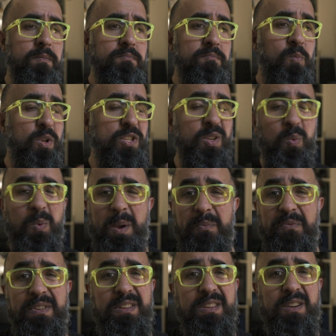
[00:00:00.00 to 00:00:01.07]
Watching web
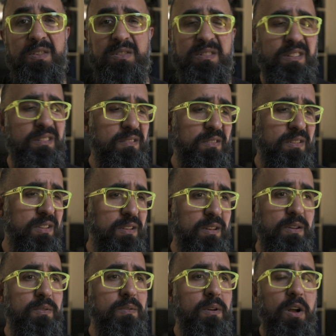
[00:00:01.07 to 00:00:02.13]
videos and doing
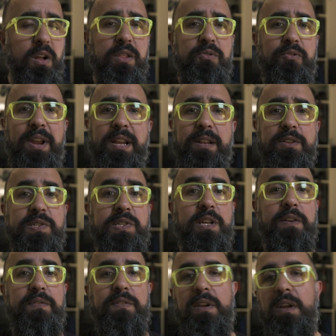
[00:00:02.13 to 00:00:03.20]
all the regular
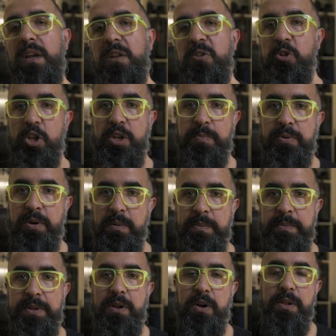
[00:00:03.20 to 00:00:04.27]
stuff, not a problem
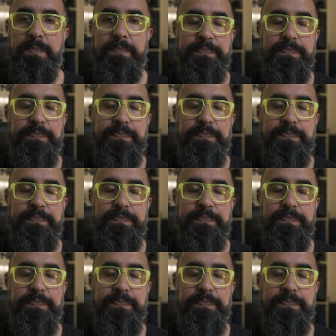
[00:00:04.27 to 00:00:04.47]
at all.